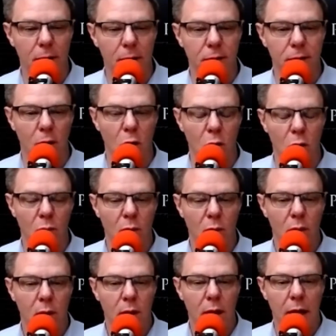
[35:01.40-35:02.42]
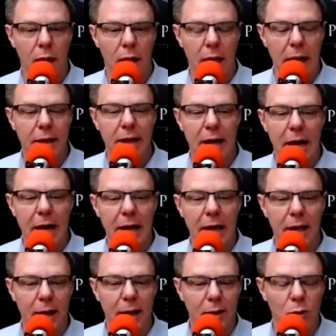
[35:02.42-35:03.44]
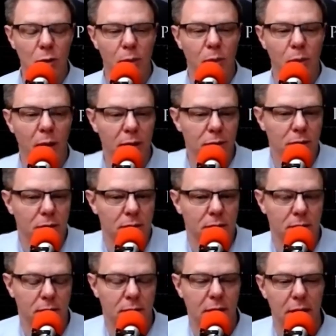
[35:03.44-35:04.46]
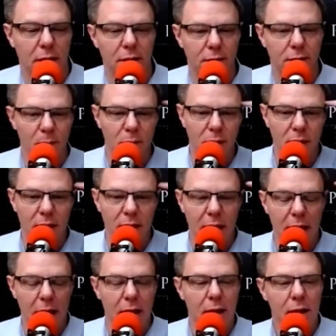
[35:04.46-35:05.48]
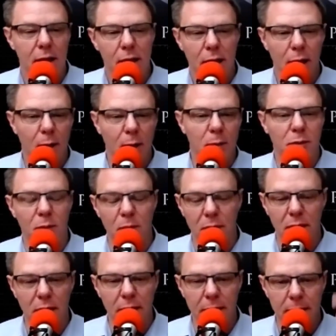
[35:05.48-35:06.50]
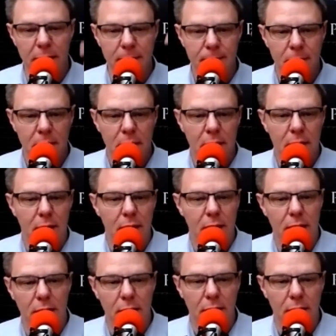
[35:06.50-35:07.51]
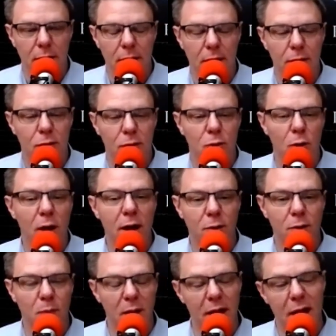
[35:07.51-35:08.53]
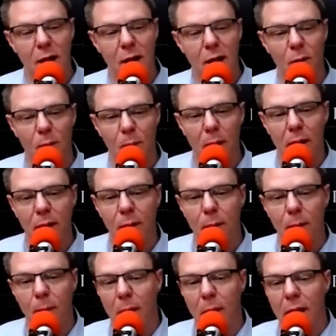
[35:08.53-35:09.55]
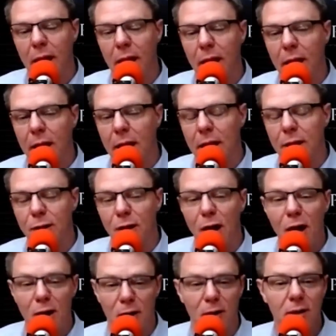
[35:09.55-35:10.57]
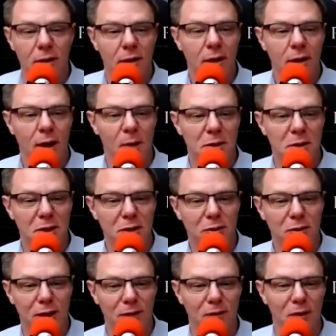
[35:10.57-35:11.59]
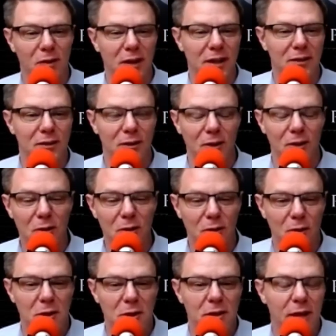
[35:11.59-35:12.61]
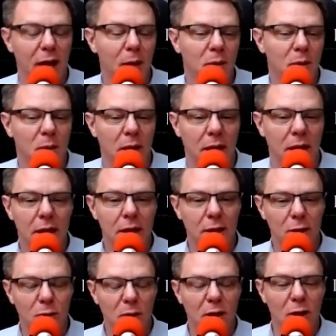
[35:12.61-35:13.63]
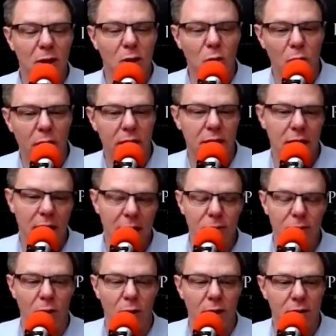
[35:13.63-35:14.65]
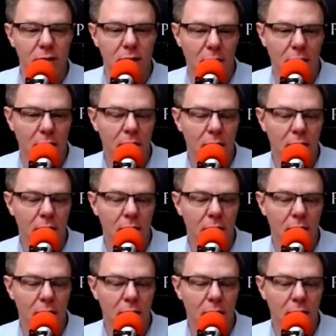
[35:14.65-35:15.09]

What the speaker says: home, and I like doing puzzles. It's kind of something that helps me de-stress. But now my daughter, I mean, she's looking for things to do, so she's helping me. It's been a great time for us to